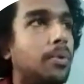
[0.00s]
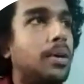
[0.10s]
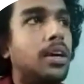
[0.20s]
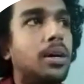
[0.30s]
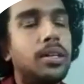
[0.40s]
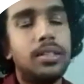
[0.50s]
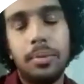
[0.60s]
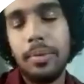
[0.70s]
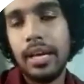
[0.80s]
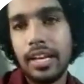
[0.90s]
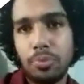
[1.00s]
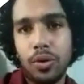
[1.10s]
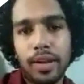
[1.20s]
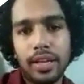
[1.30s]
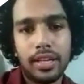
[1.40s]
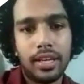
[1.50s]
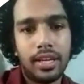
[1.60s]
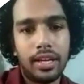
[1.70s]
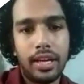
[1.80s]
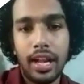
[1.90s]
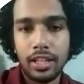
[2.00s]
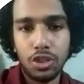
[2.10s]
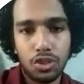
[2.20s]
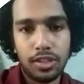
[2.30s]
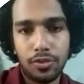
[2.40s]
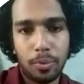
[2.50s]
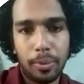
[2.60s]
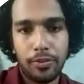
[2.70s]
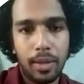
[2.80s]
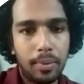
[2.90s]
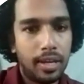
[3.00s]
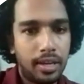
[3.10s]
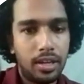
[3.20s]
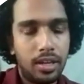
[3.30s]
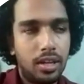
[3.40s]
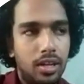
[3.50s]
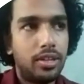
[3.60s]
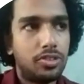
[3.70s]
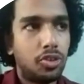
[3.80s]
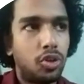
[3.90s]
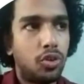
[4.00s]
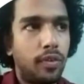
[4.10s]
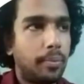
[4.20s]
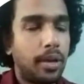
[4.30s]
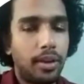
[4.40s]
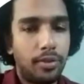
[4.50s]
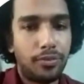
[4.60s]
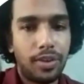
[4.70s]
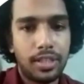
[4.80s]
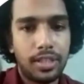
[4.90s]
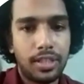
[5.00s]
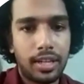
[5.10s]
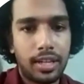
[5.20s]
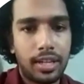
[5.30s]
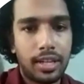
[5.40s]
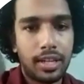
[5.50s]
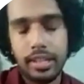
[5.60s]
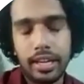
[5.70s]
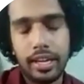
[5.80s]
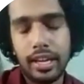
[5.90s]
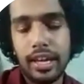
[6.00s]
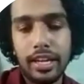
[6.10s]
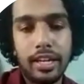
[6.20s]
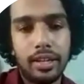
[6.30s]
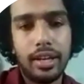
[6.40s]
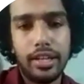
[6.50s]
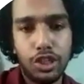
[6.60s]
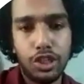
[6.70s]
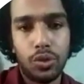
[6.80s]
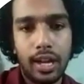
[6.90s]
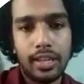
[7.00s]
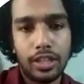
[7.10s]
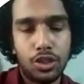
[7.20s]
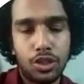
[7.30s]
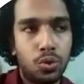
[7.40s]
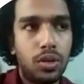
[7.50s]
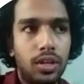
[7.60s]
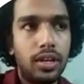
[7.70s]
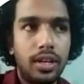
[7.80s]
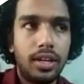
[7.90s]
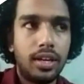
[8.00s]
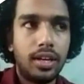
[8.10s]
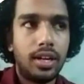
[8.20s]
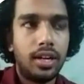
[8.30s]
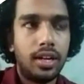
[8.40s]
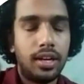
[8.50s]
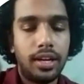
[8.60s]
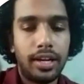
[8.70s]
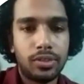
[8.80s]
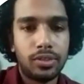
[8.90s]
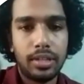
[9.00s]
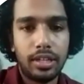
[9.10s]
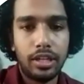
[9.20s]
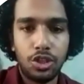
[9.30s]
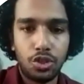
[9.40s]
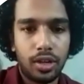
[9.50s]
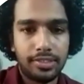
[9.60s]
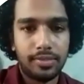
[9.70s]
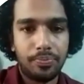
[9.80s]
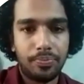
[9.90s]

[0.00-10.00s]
Uh, but the bank is providing the health insurance for my family. So when my father has an issue, health issue, uh, I took that insurance.